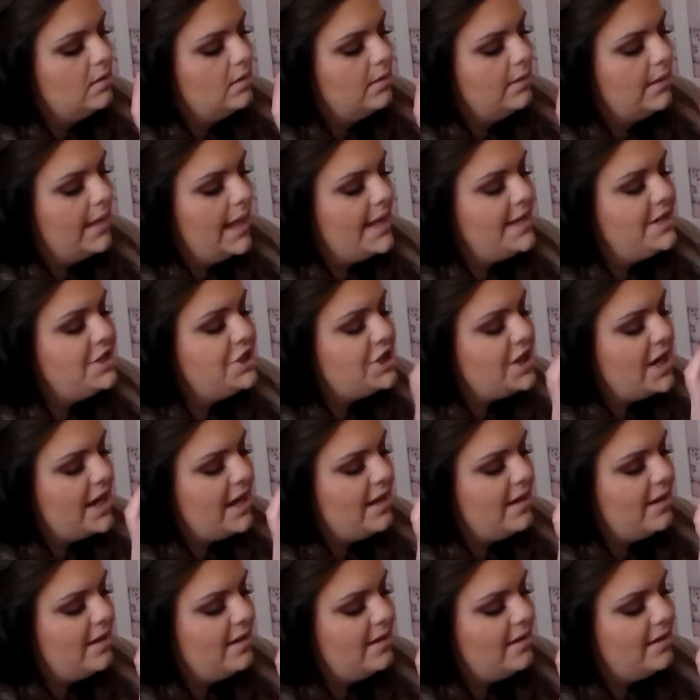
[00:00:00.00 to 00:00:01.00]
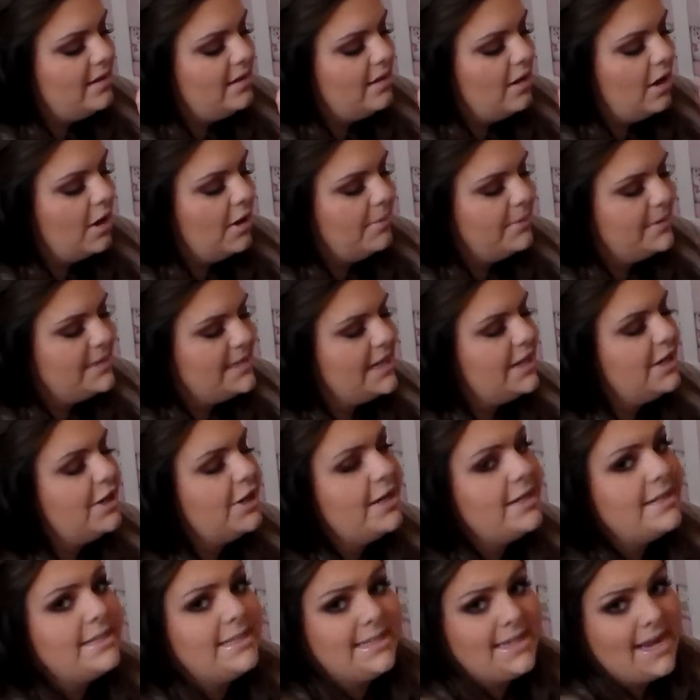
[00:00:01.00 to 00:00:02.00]
lunch and or dinner
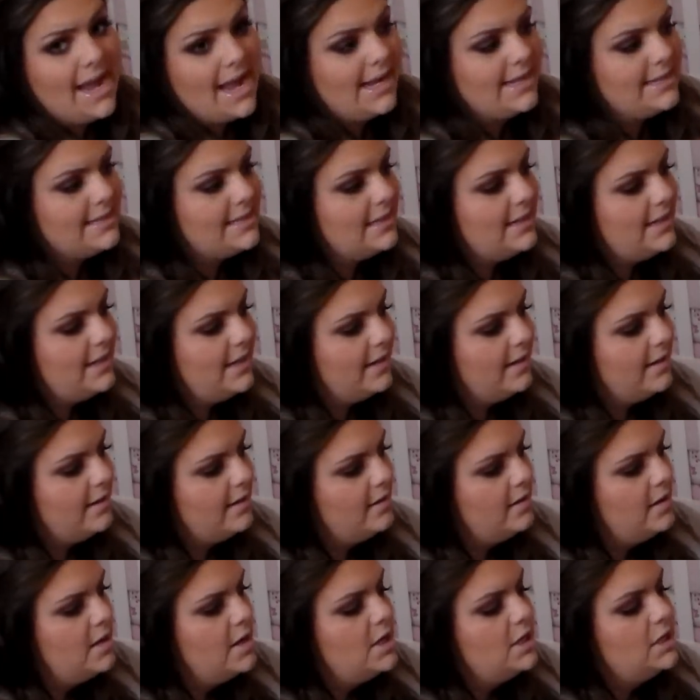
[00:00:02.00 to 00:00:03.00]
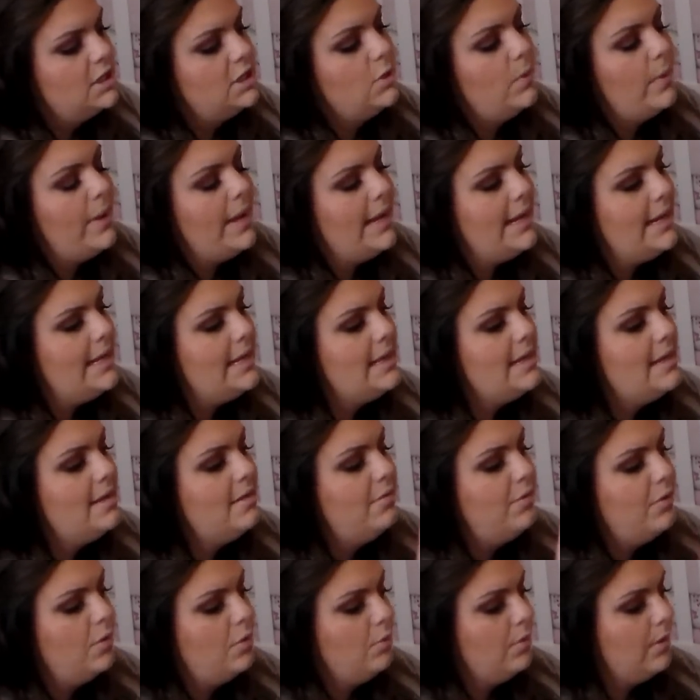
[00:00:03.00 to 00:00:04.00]
and snacks in here, so
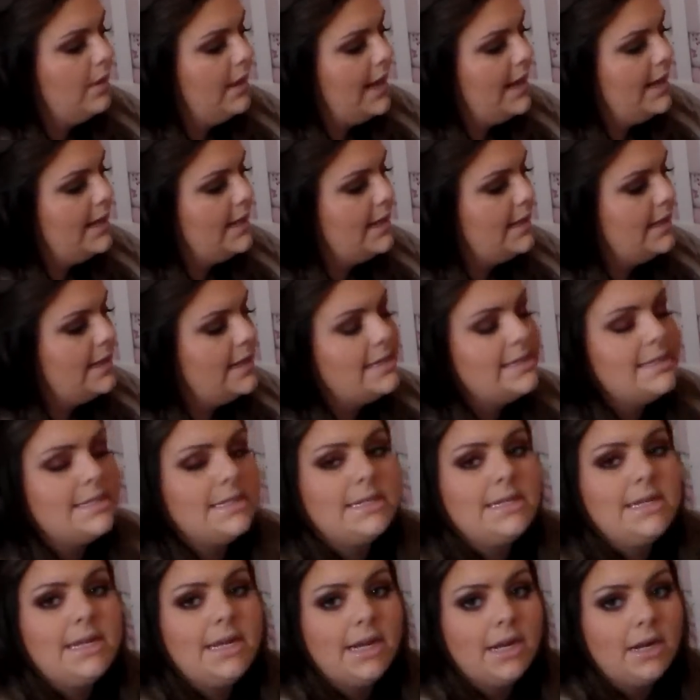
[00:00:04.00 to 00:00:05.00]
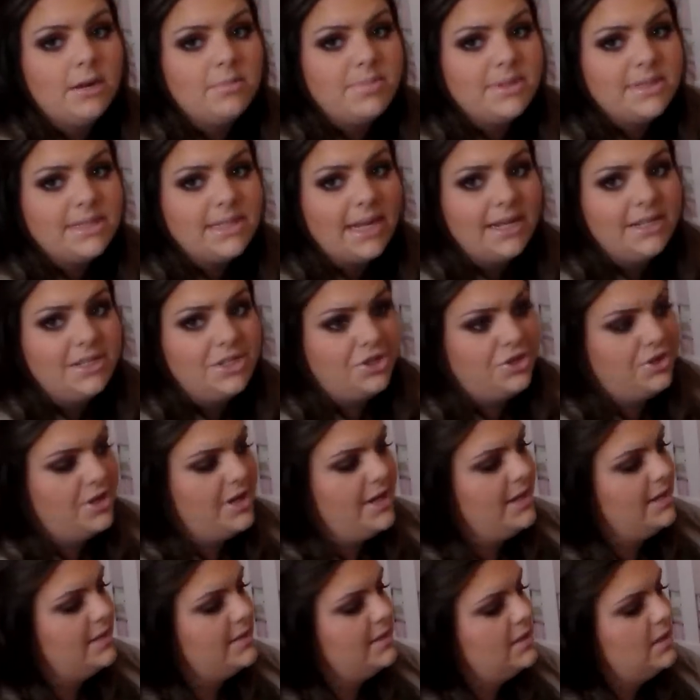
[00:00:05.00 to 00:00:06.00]
anything food related is in here besides
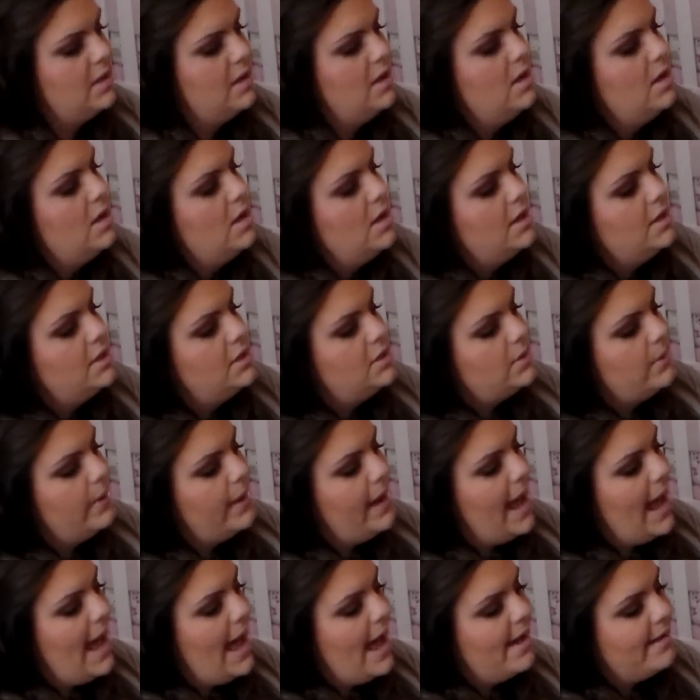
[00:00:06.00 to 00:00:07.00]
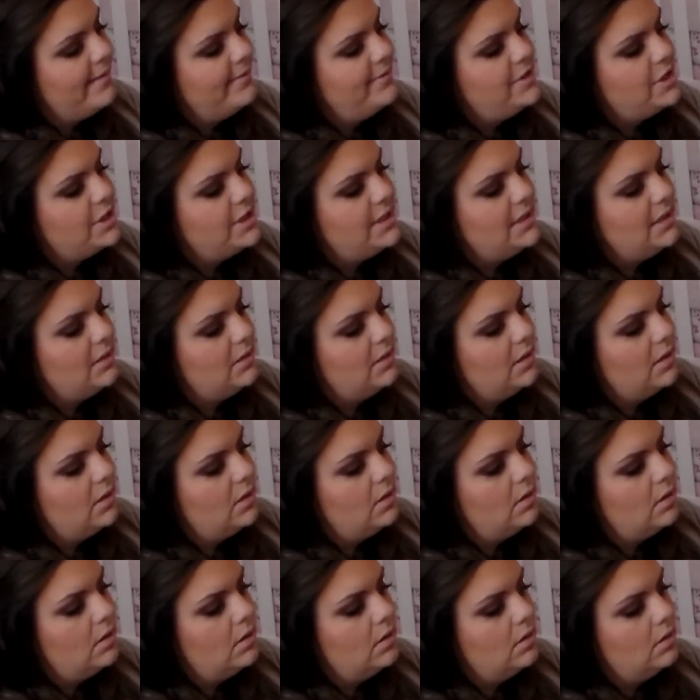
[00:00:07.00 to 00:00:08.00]
drinks. So I have just a
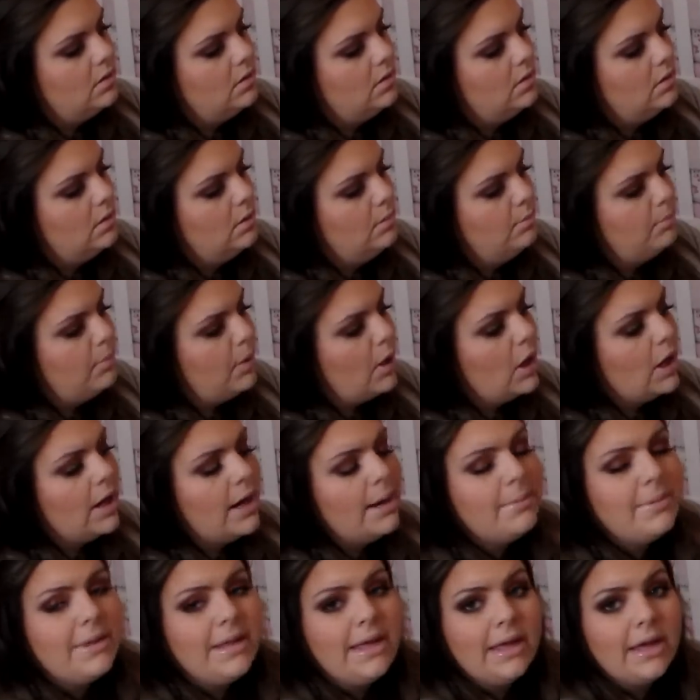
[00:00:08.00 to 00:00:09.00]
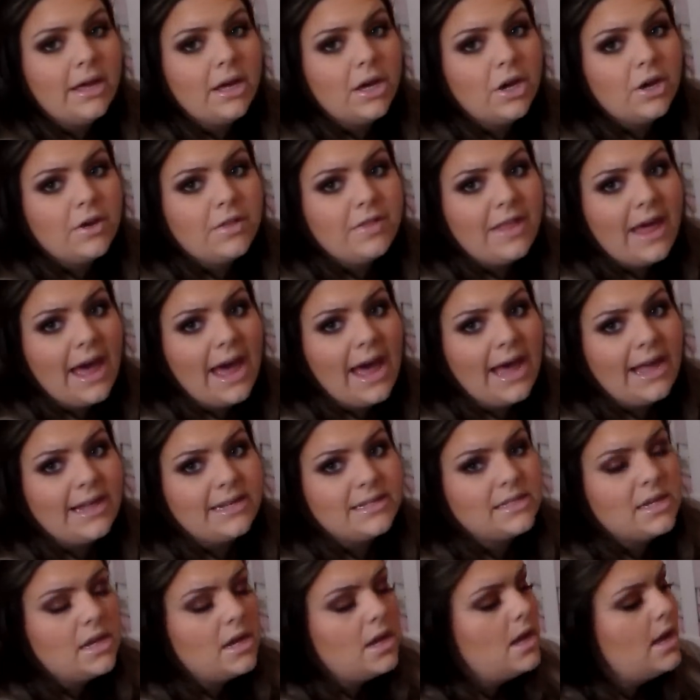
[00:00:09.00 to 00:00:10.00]
little bar up here
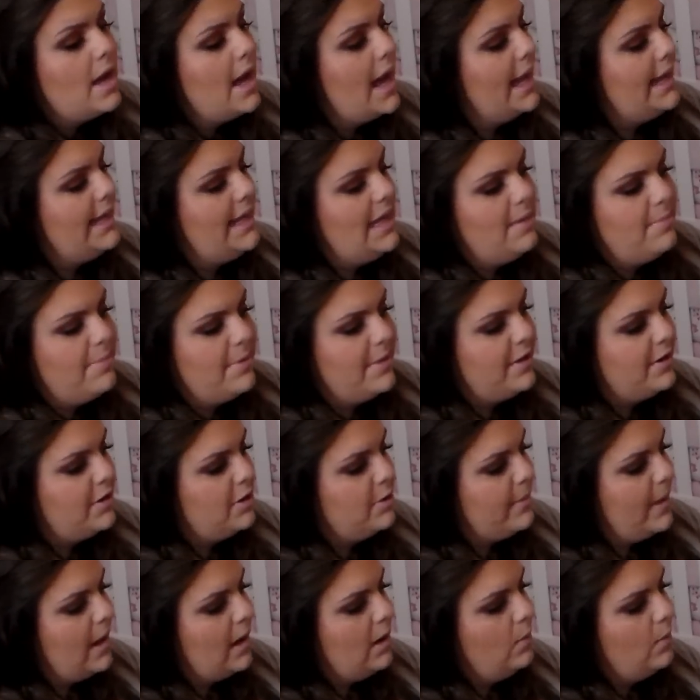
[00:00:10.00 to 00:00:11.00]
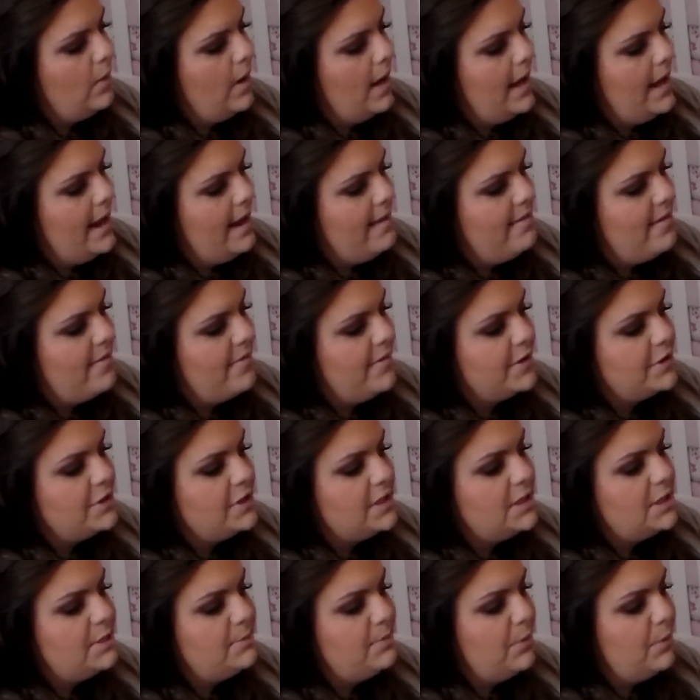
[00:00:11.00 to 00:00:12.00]
that I keep in there no matter what, and then there's
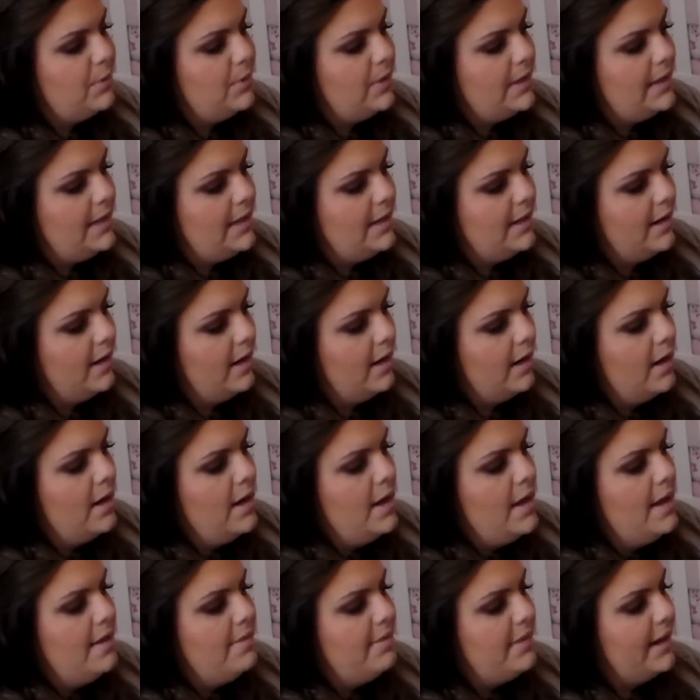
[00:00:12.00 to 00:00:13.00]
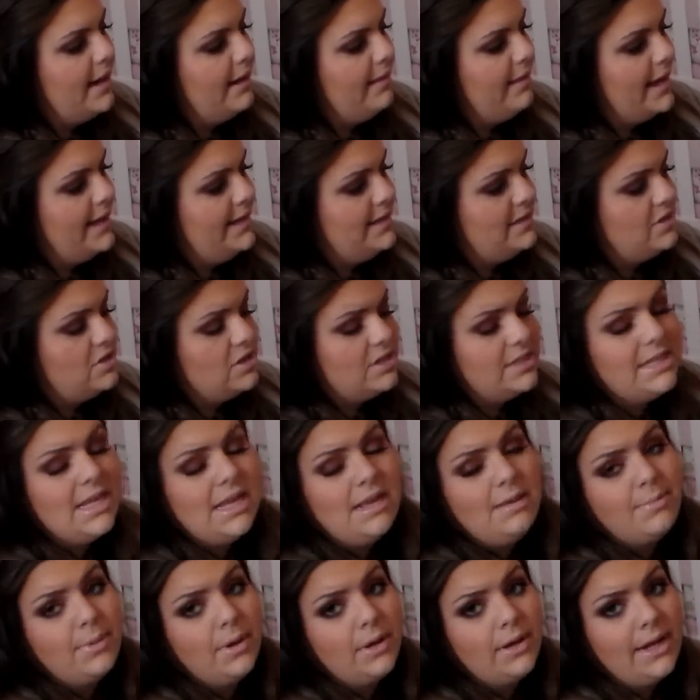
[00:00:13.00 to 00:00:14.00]
a spoon in here that I like to just
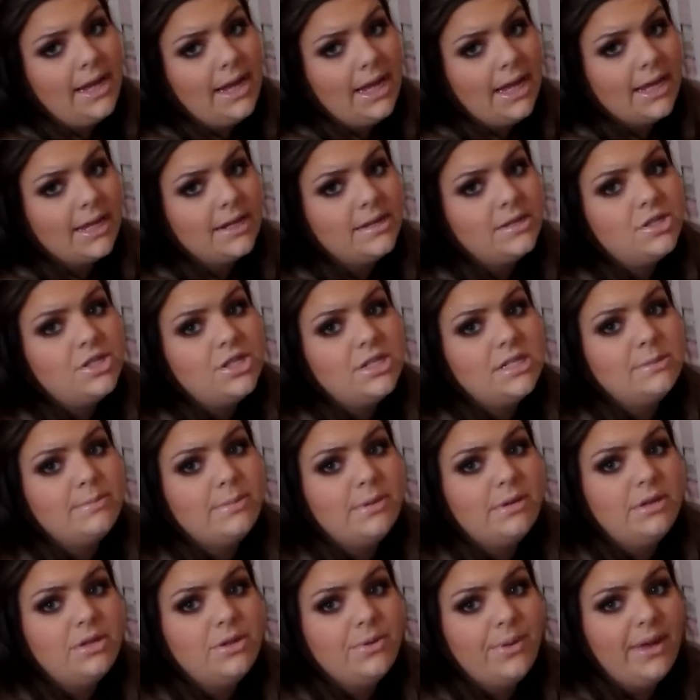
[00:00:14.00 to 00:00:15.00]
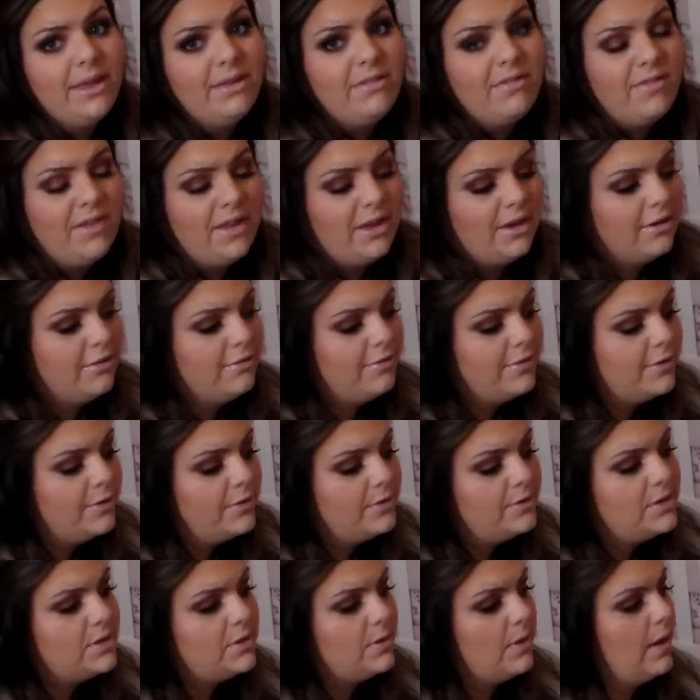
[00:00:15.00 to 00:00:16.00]
keep on hand. She's been doing finger
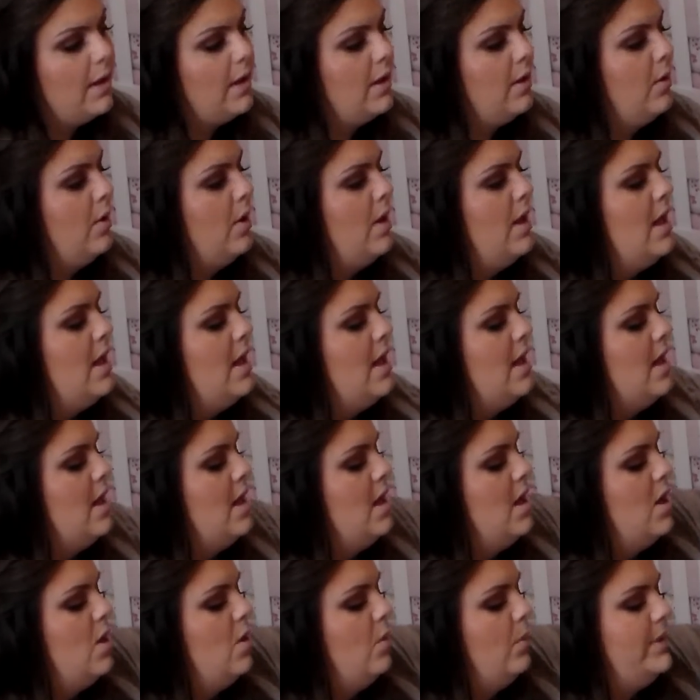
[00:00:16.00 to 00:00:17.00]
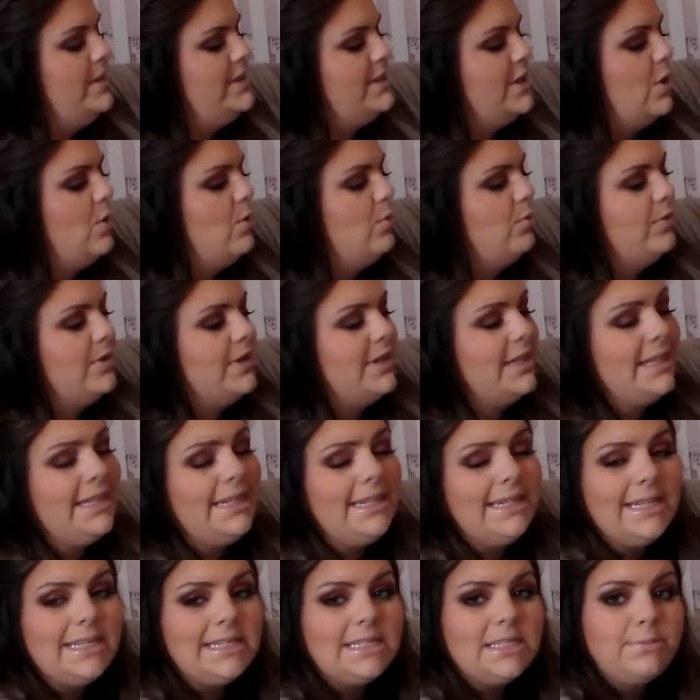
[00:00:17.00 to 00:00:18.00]
food, so we don't really
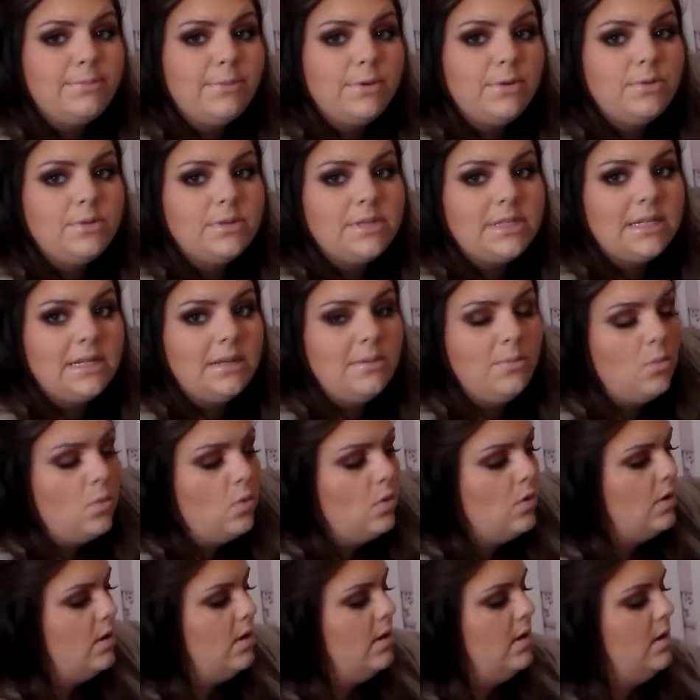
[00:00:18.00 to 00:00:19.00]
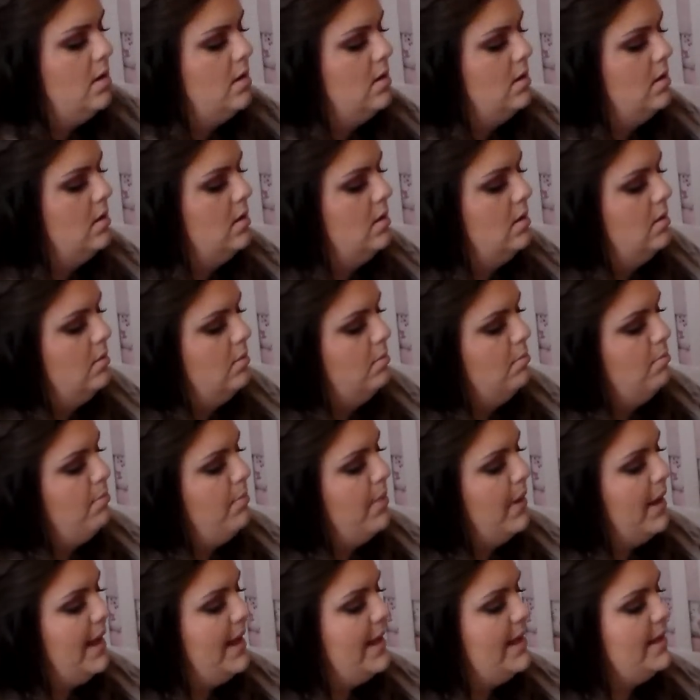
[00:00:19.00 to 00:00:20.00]
need spoons anymore,
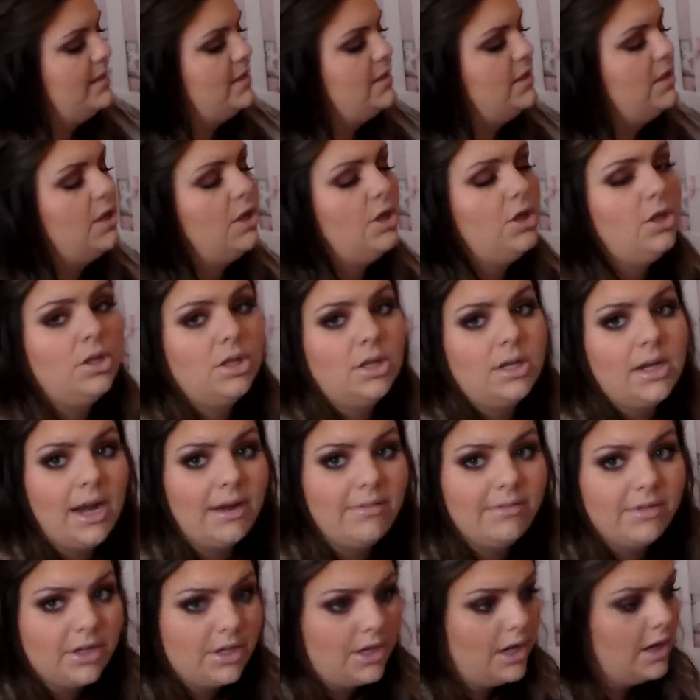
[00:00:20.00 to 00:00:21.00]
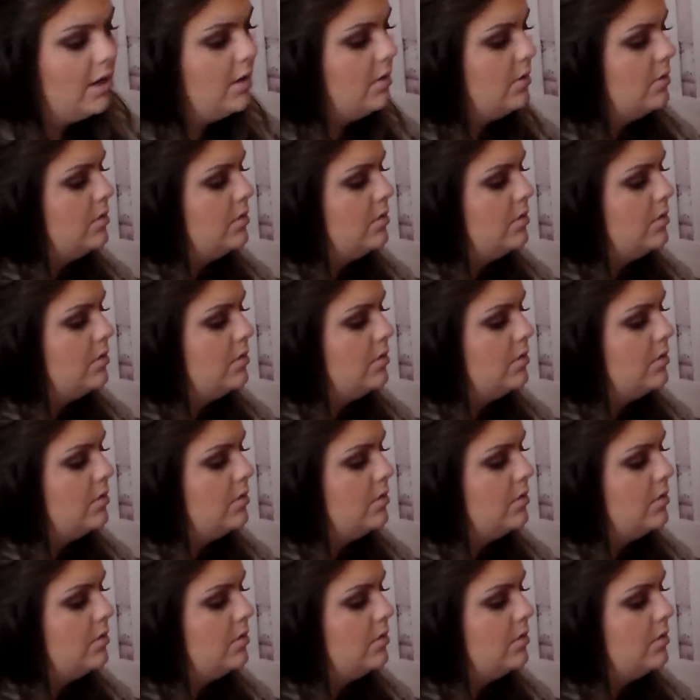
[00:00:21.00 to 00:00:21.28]
but you never know.